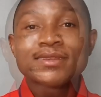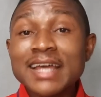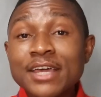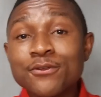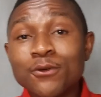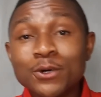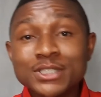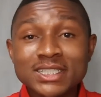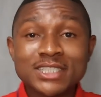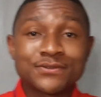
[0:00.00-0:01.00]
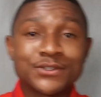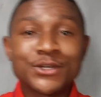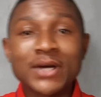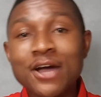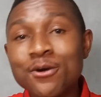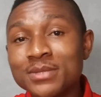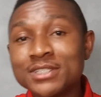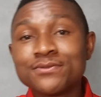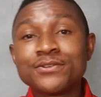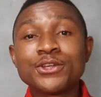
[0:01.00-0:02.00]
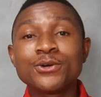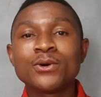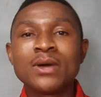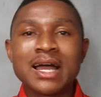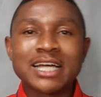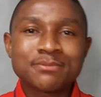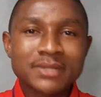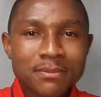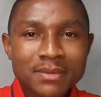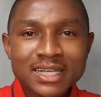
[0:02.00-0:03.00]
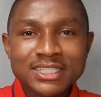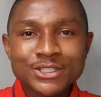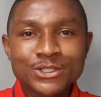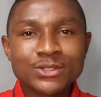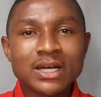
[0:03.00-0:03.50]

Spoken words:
Thank you for watching this video. I hope this video has been a blessing to you.